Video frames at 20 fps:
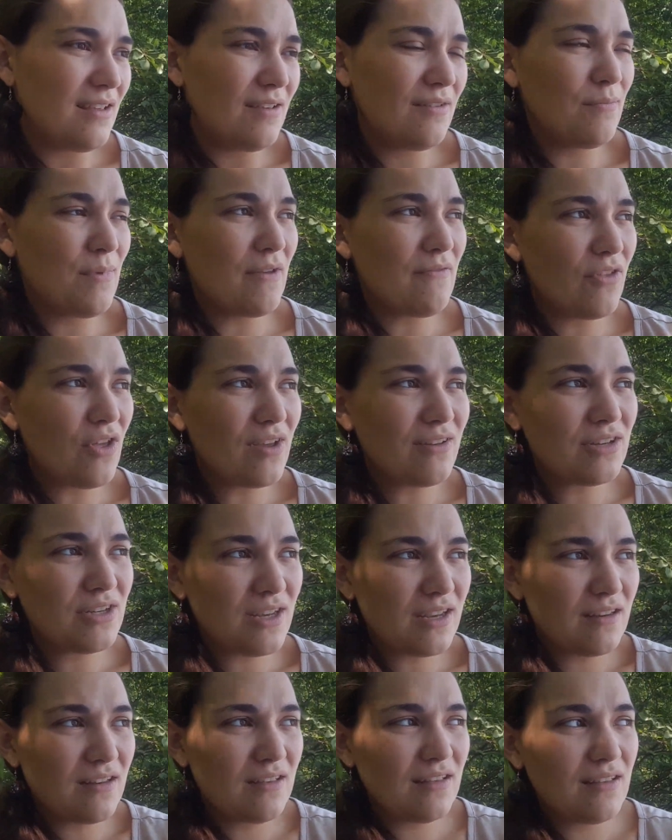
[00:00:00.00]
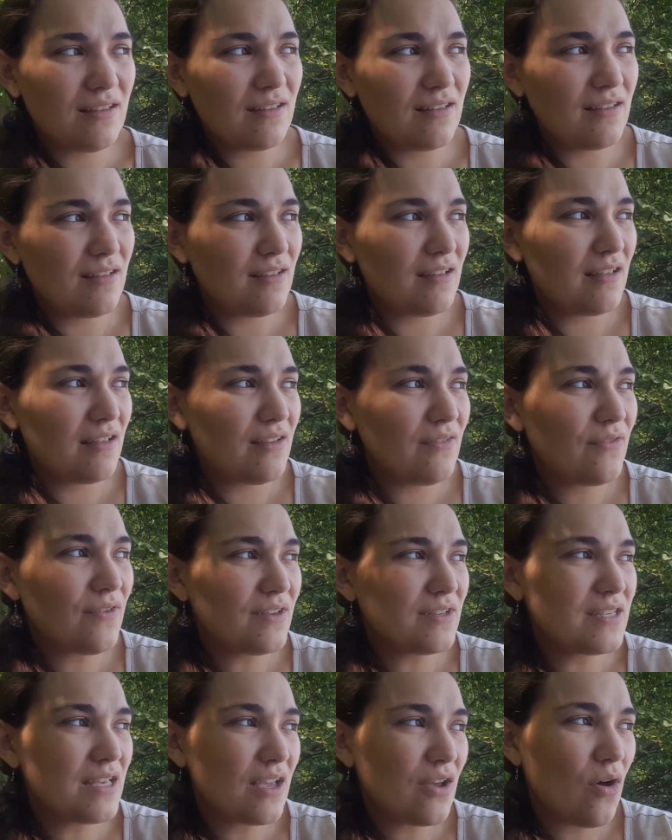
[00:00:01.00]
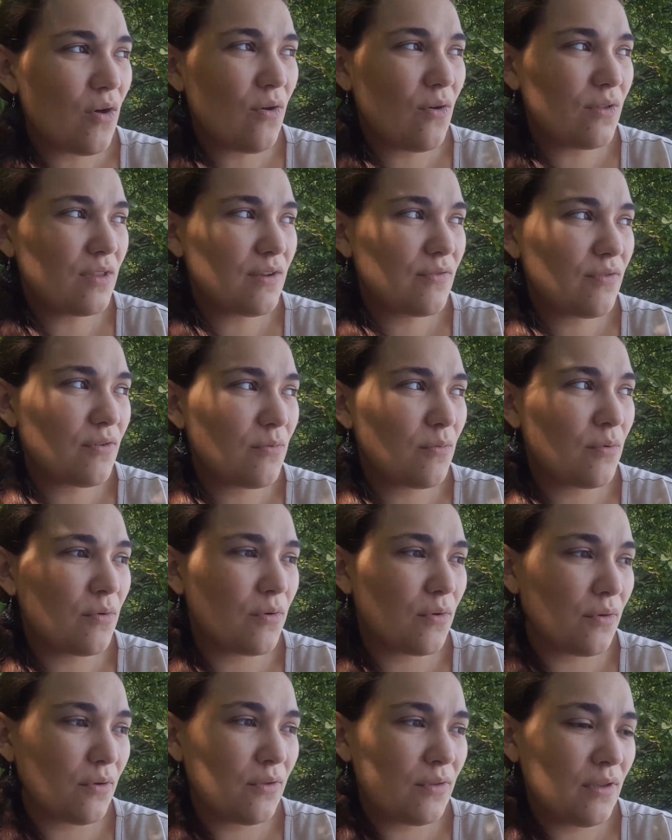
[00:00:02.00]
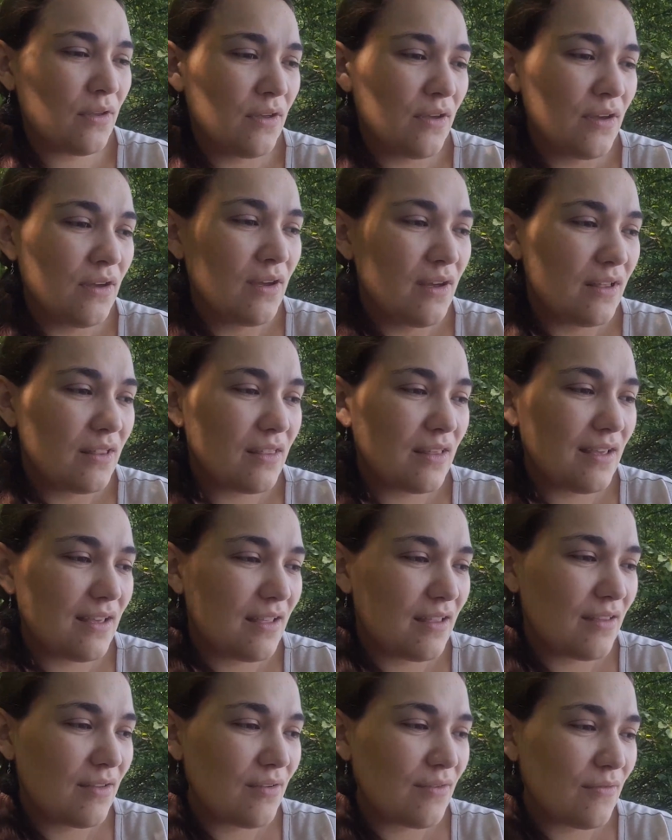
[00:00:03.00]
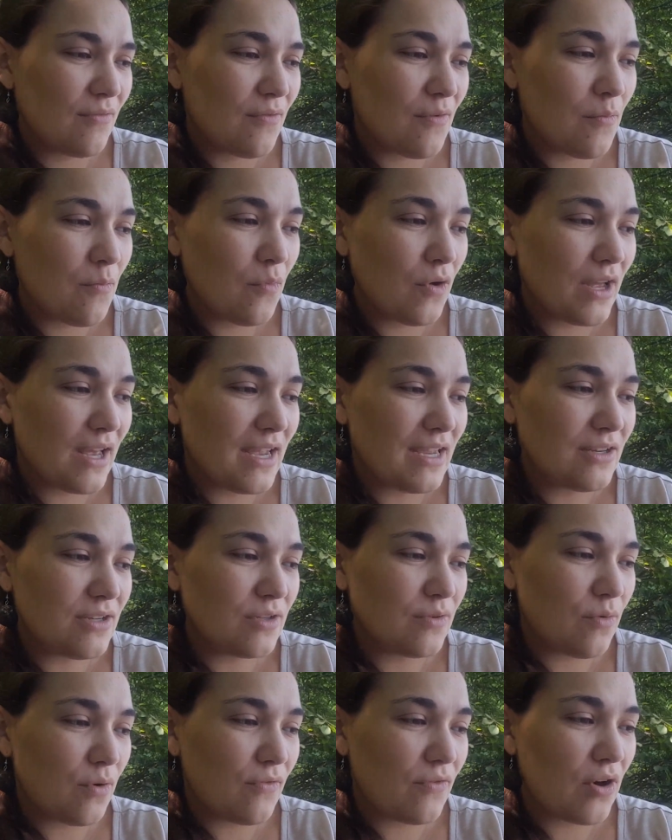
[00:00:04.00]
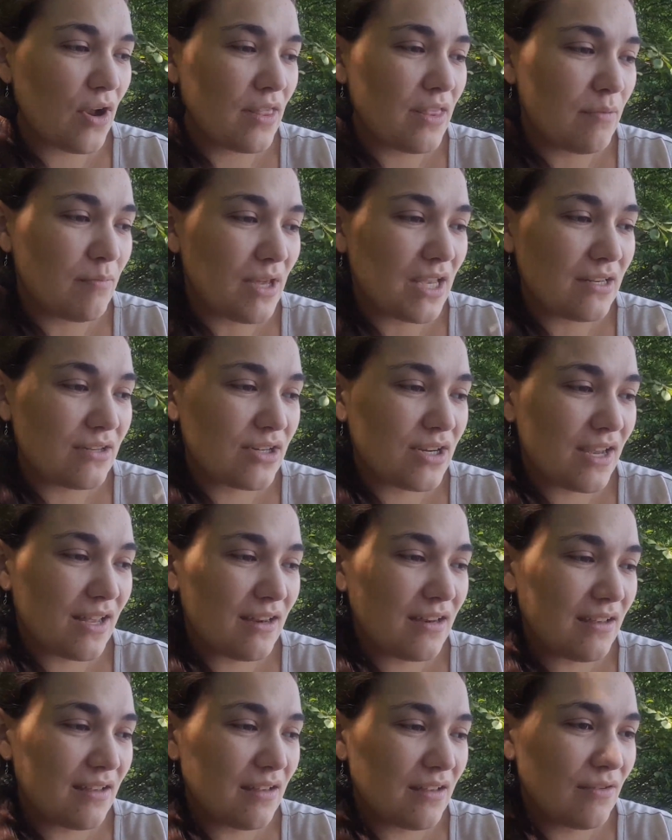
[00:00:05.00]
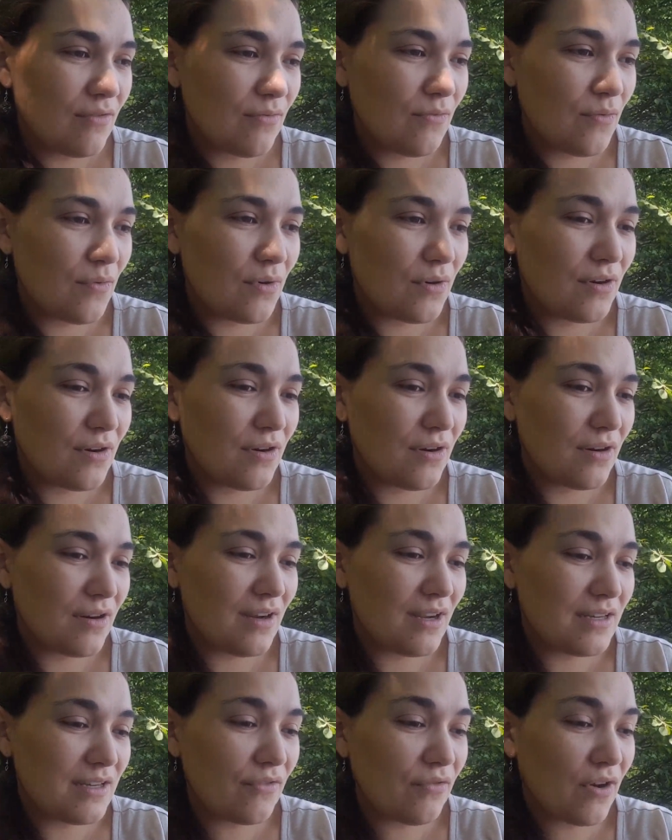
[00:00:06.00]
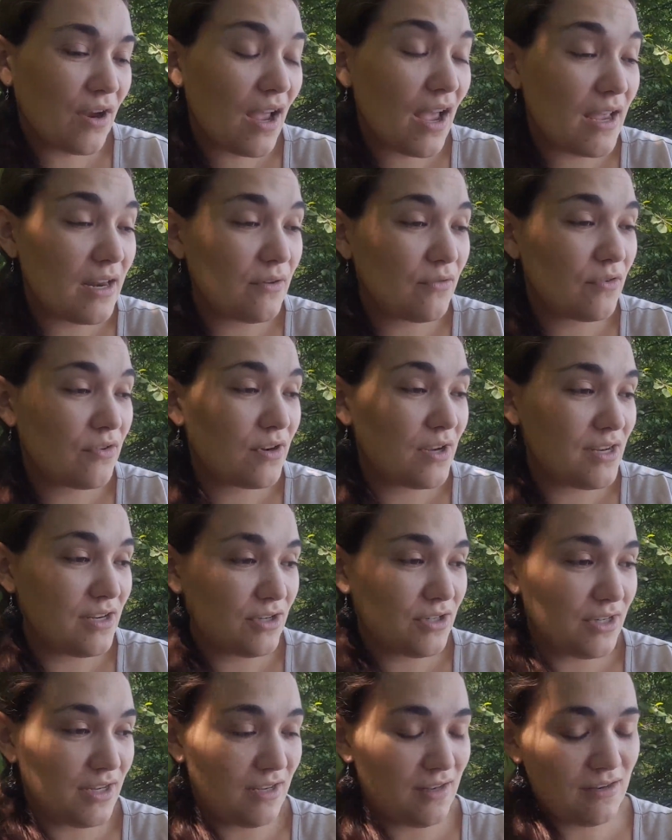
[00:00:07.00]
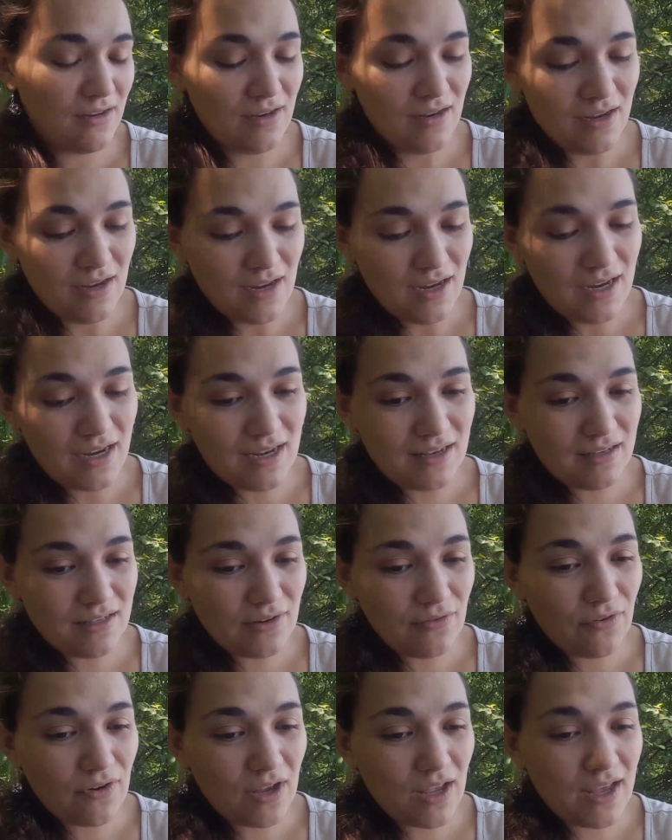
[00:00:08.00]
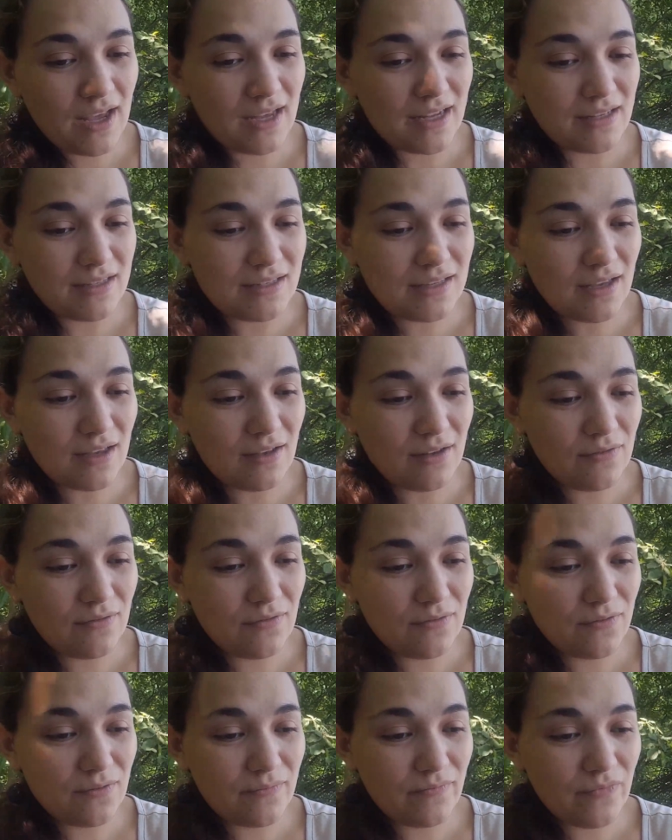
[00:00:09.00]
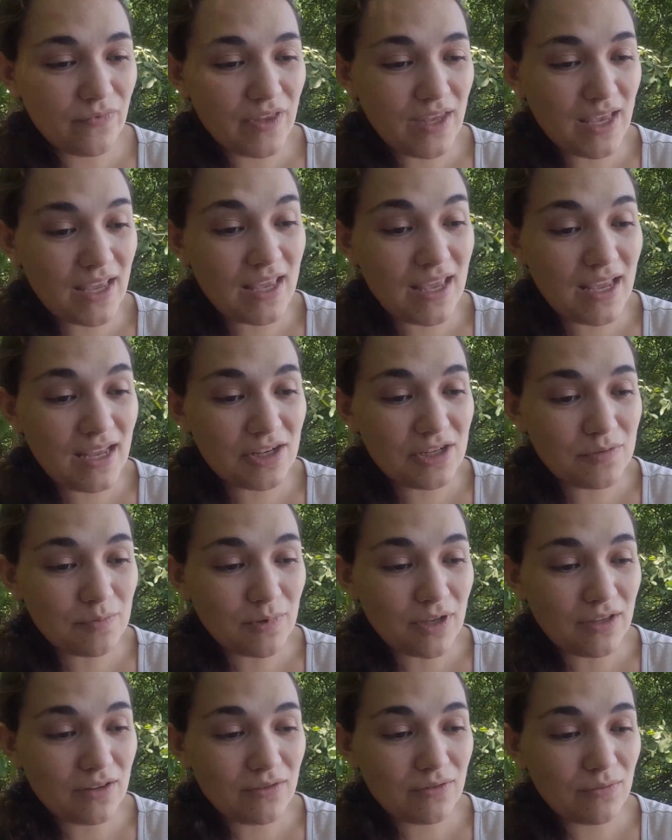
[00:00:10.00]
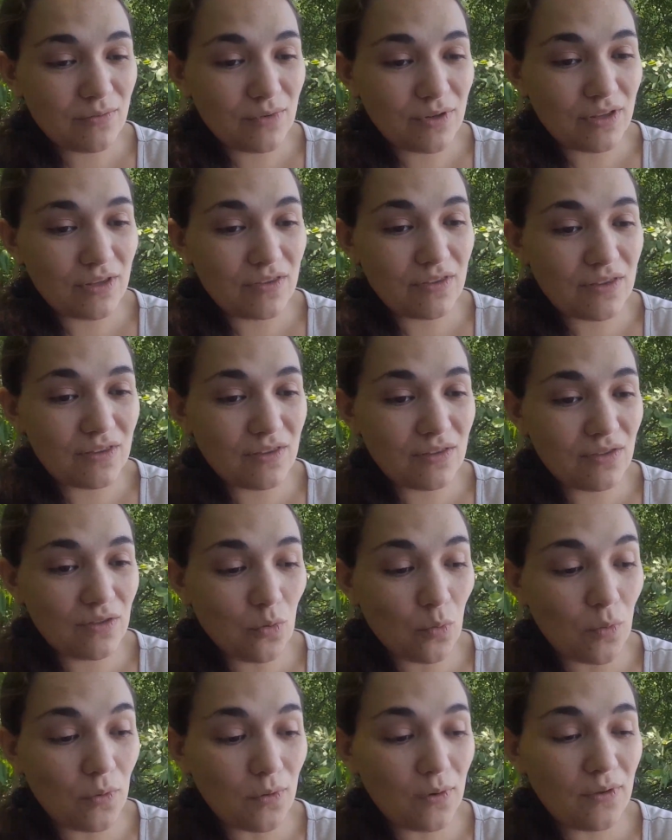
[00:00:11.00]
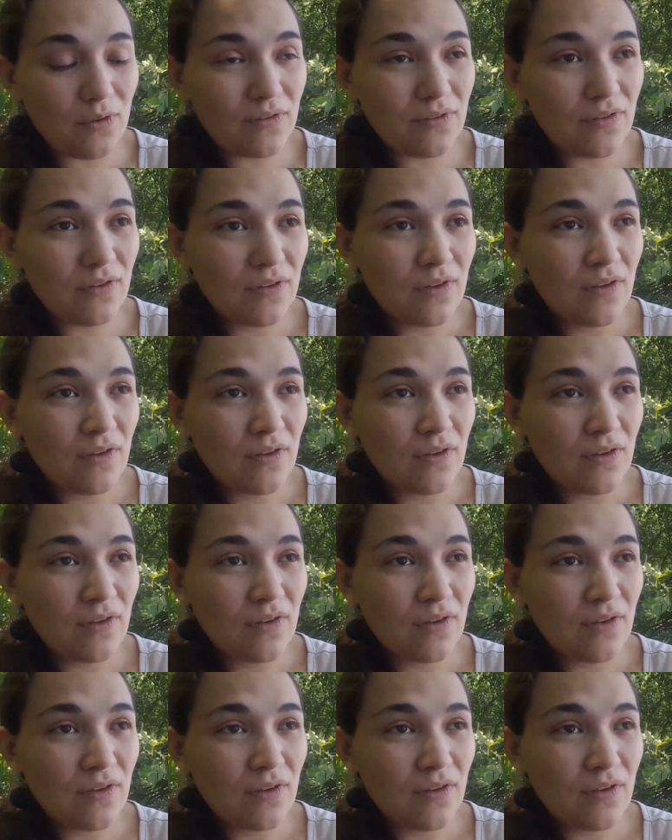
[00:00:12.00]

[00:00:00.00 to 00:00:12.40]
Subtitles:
My vlog channel feels like a whole different world than from what I do over on the main channel, for a different kind of creation and different kinds of engagement with the world.